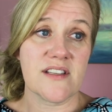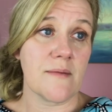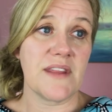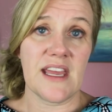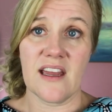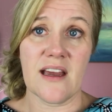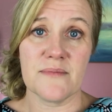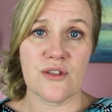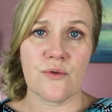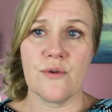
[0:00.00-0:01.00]
something
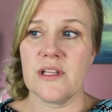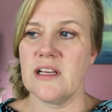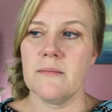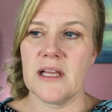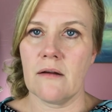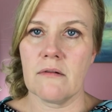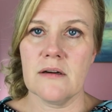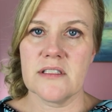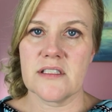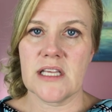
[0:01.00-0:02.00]
comes through, and then I'm like,
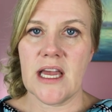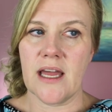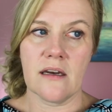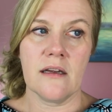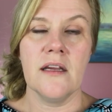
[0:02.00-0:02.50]
what was that?